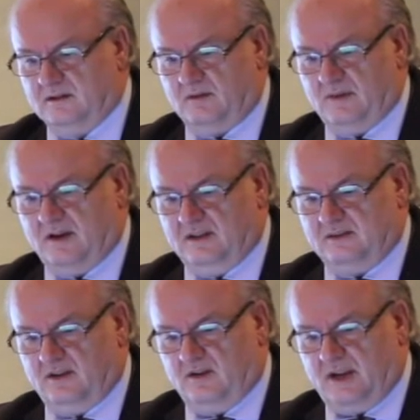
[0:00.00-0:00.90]
somehow
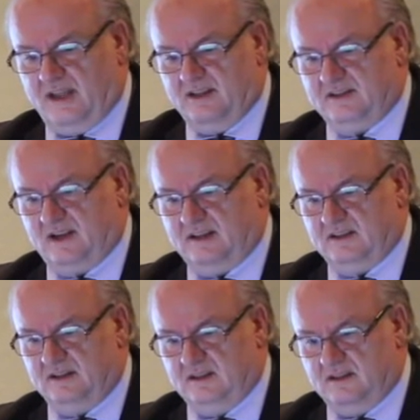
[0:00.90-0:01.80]
this
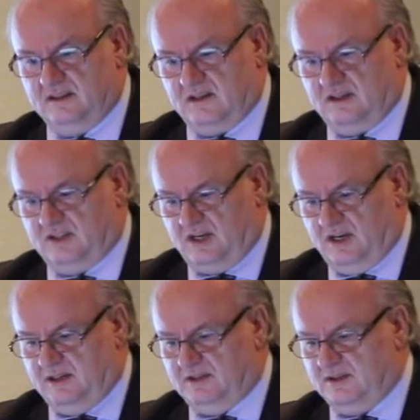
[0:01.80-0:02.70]
got
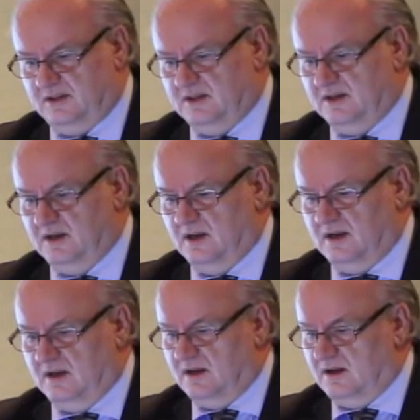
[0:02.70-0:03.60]
changed.
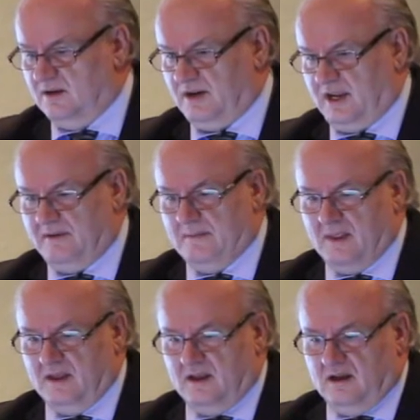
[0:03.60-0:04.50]
Okay,
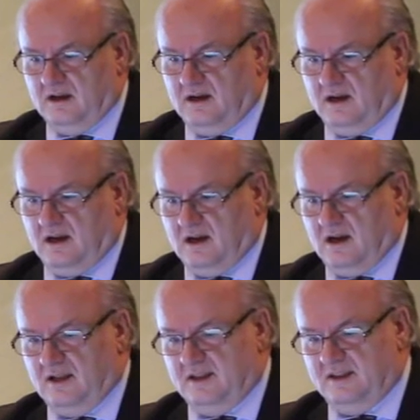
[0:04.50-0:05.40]

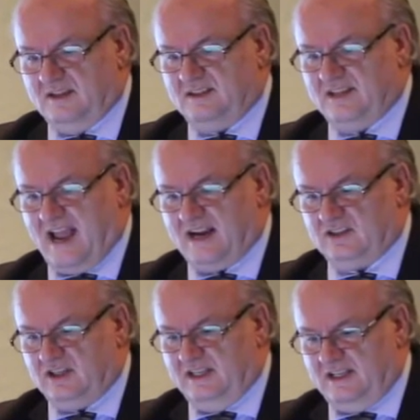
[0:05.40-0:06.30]
this is
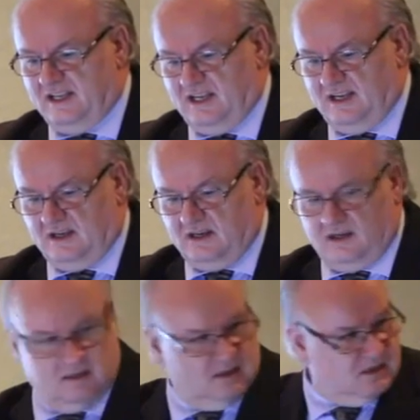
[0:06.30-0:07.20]
actually the
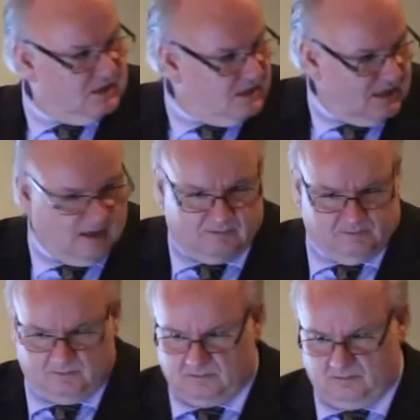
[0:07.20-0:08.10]
is